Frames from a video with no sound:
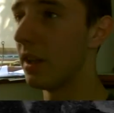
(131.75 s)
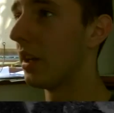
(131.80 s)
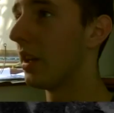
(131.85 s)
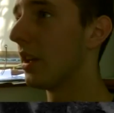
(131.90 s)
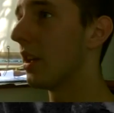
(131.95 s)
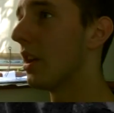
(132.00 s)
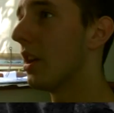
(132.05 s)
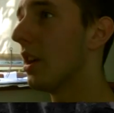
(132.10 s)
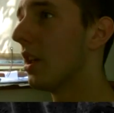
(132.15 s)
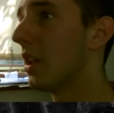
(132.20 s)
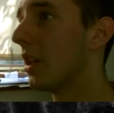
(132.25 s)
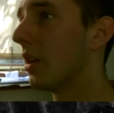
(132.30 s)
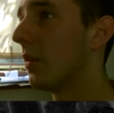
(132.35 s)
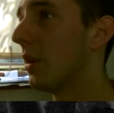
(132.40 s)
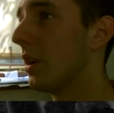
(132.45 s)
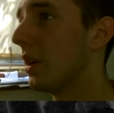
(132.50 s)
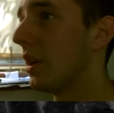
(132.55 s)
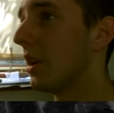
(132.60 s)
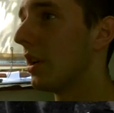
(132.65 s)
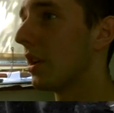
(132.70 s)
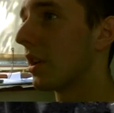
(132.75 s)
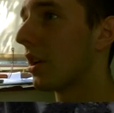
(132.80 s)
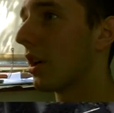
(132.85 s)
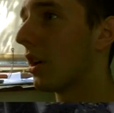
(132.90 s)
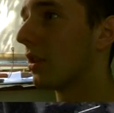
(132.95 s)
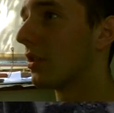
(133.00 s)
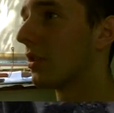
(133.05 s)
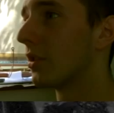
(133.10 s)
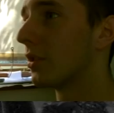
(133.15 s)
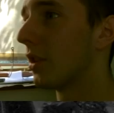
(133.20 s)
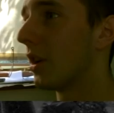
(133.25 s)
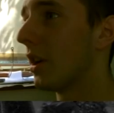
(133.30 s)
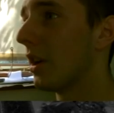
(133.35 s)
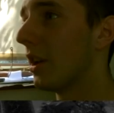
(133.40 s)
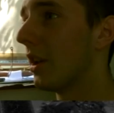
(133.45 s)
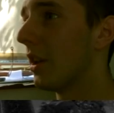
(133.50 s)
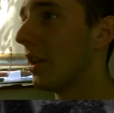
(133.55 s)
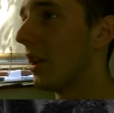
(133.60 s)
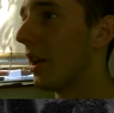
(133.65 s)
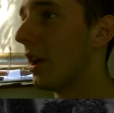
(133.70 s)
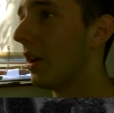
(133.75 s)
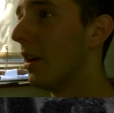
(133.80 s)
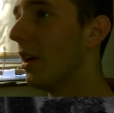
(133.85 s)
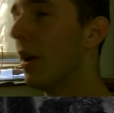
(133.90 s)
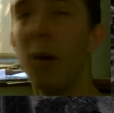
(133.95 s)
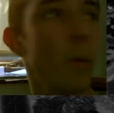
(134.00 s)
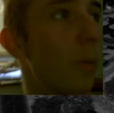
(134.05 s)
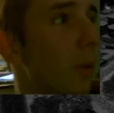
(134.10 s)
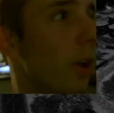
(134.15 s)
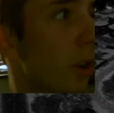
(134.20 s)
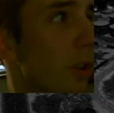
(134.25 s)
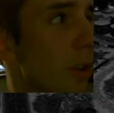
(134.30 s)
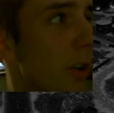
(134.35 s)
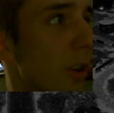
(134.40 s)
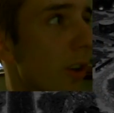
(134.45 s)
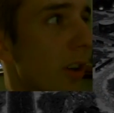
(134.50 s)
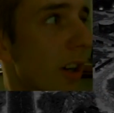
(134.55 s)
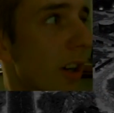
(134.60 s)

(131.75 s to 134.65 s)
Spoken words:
They really need to concentrate in there. Don't you